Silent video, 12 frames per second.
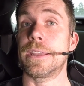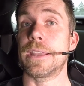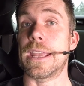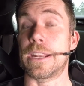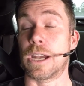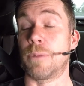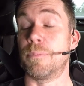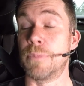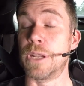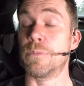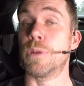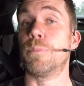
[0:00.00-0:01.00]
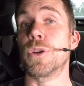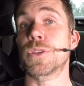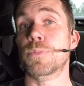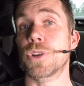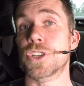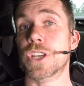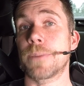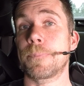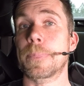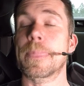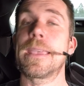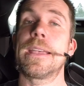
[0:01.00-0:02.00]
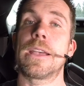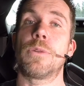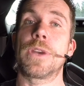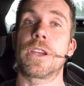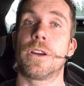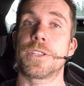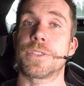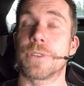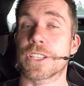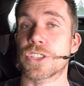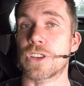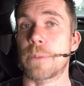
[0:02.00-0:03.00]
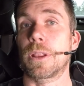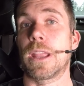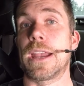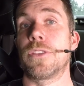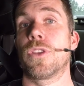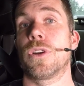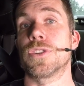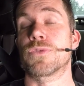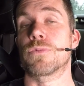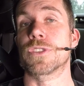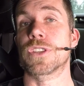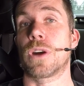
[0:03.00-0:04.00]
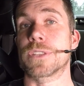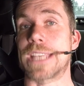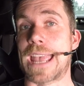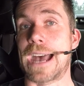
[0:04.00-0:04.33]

at our minimum boost pressure, and we're going to extrapolate those results